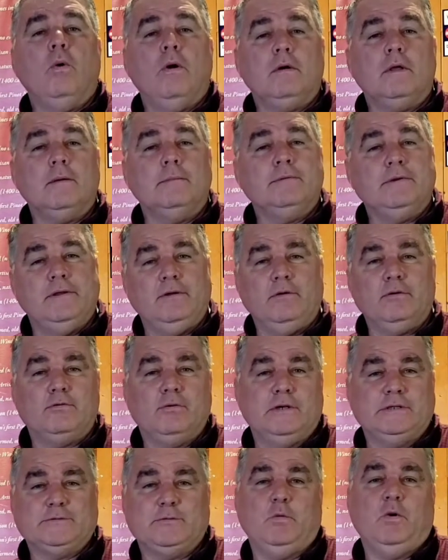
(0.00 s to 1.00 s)
Welcome to
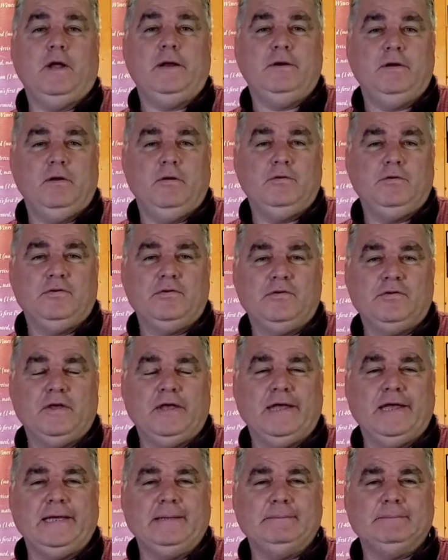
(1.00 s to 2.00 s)
Hillcrest Wine
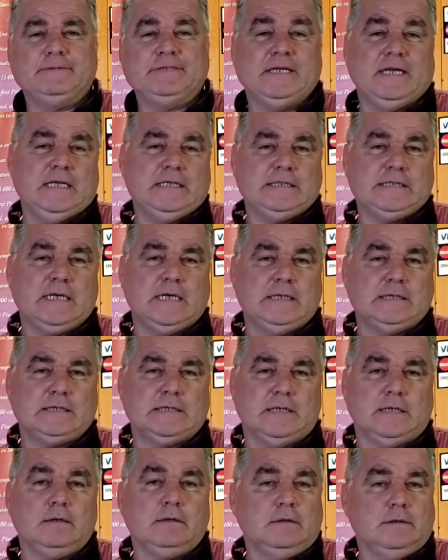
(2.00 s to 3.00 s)
Notes. Today's
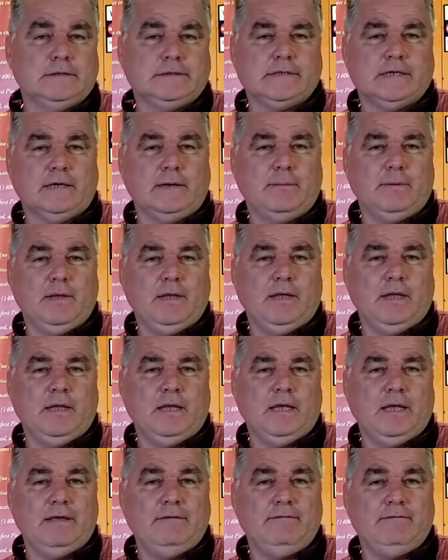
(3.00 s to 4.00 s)
tasting is going to
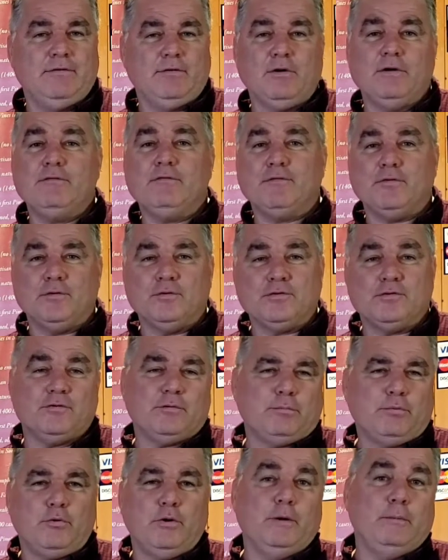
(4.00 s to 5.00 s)
be a very first,
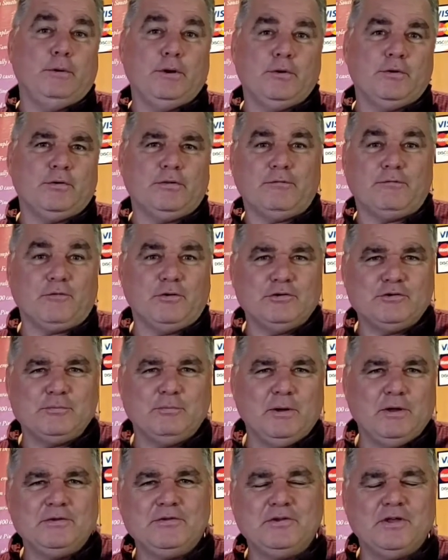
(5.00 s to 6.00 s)
or premiere, the French
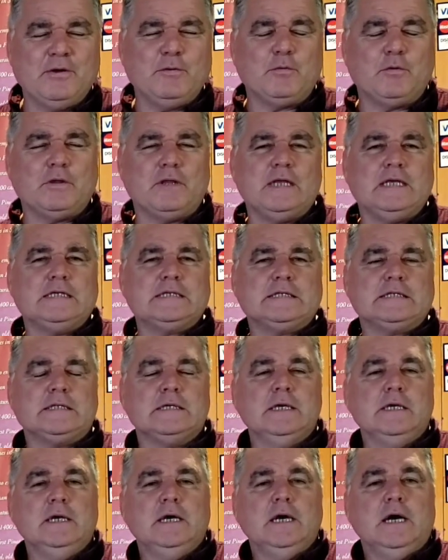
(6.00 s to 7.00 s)
might say,
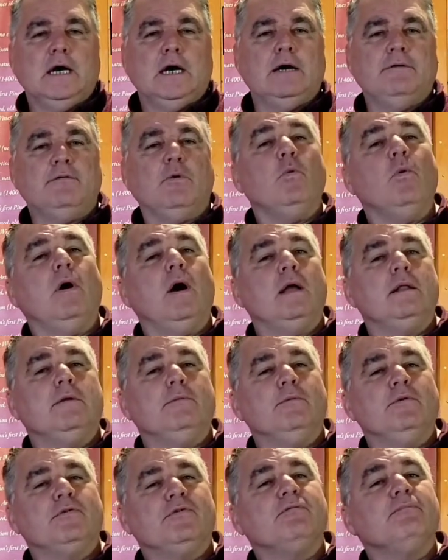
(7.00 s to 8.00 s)
release of a wine
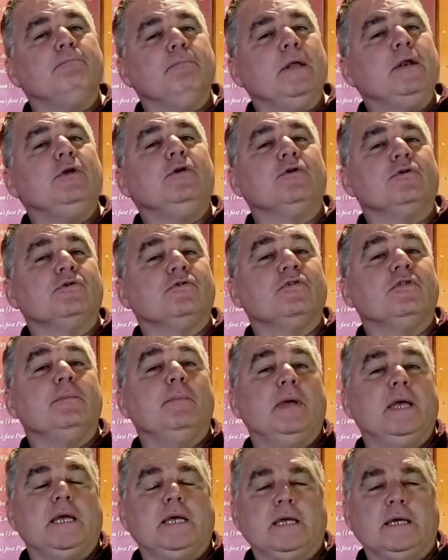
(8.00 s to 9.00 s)
that was many years in
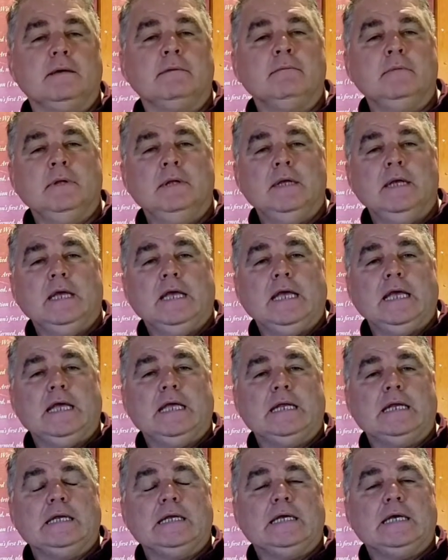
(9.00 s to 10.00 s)
the making.
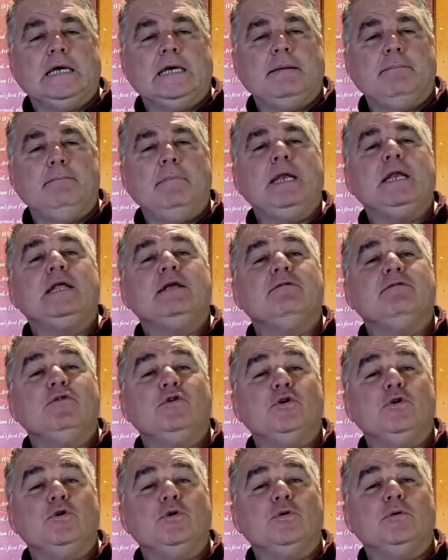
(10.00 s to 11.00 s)
And many of
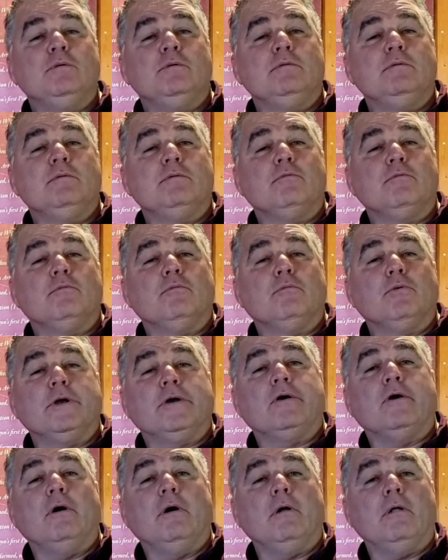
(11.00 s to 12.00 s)
you
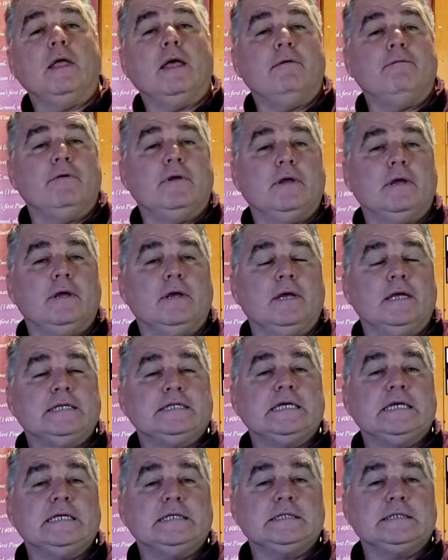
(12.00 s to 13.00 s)
recall having
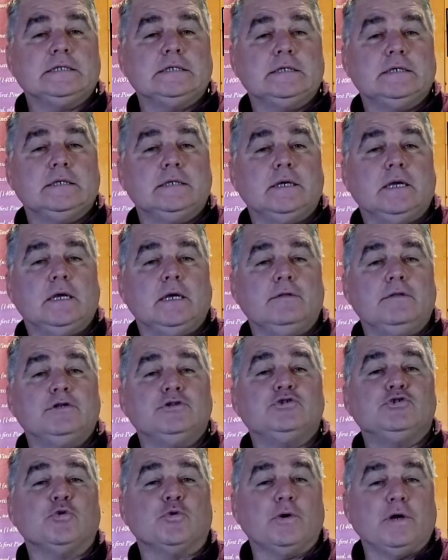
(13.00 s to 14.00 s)
tasted
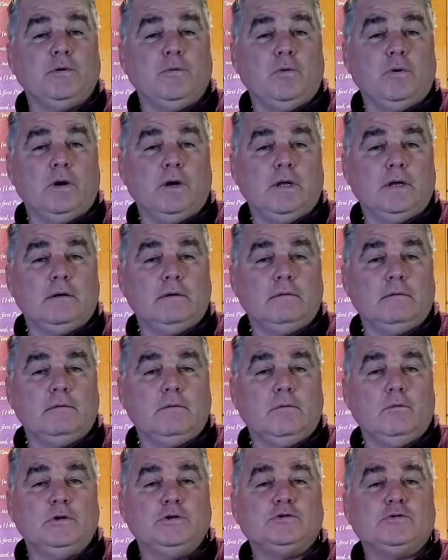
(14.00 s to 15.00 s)
the Jordy wine,
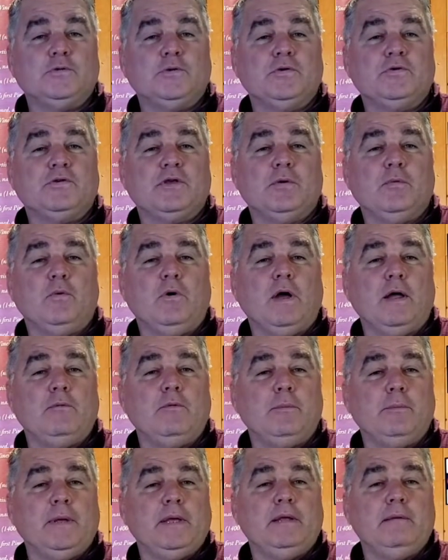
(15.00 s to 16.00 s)
which was a
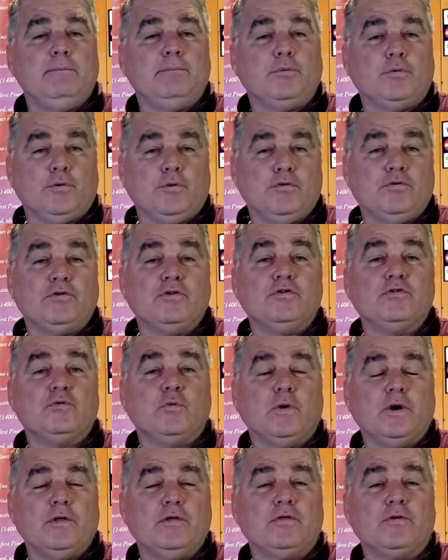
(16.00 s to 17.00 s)
wine we produced in
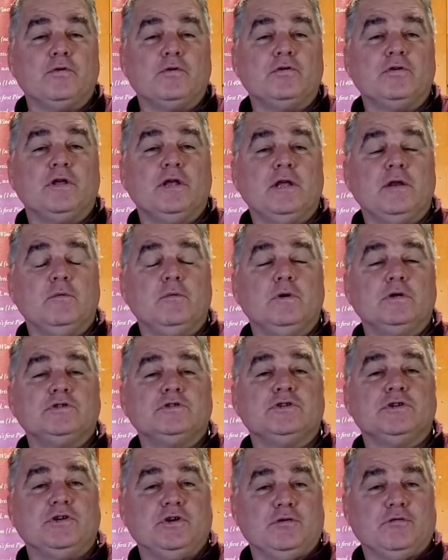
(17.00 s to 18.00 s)
2013,
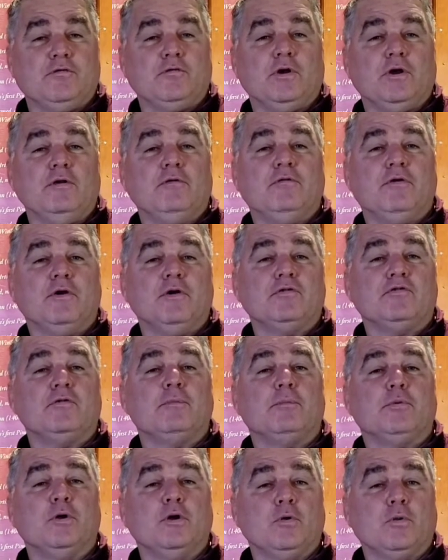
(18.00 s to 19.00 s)
which a dear friend of ours
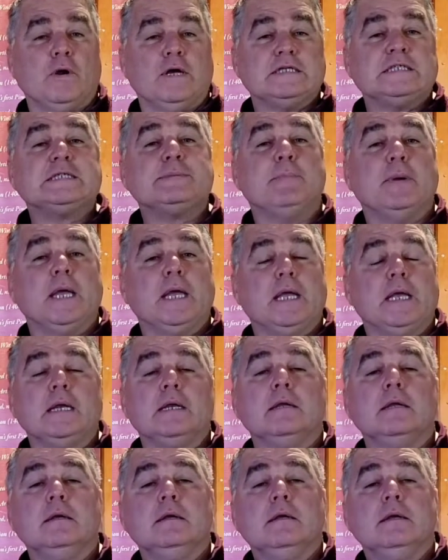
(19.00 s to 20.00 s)
from Priorat,
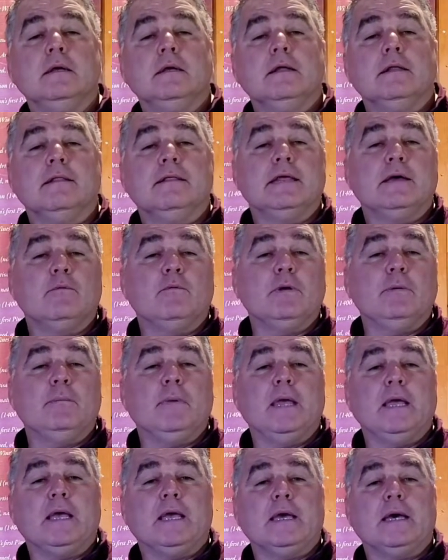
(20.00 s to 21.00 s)
Spain, that we
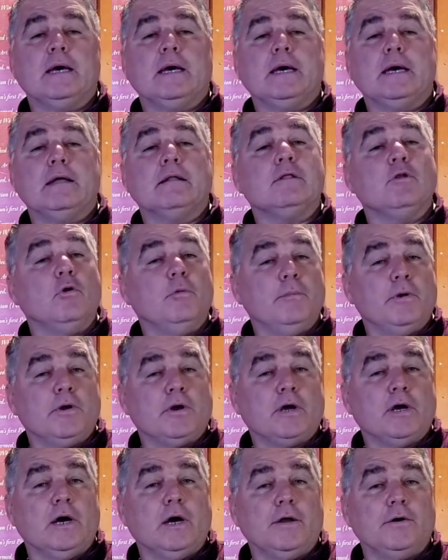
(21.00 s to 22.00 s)
make Lo
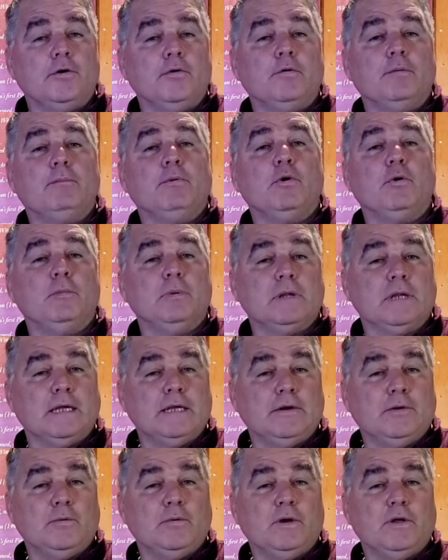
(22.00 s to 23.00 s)
Americano and
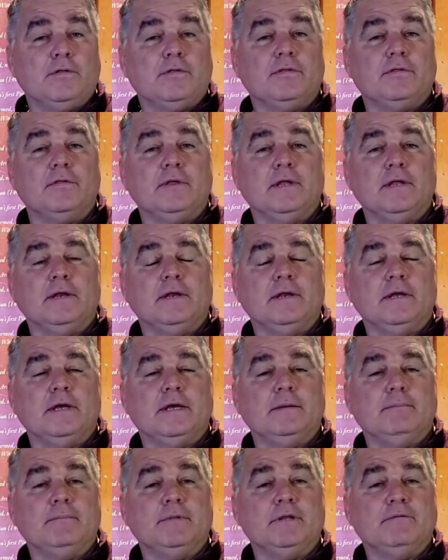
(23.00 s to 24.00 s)
Poboleda with in
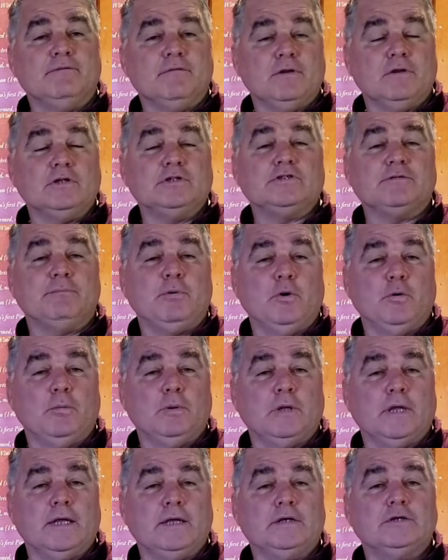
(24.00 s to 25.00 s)
the village of
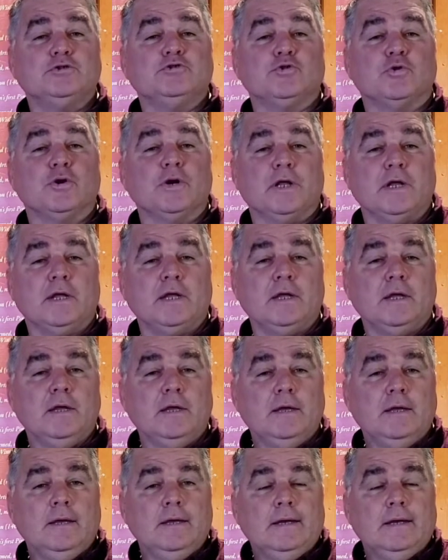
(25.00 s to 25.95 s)
Poboleda, Jordy,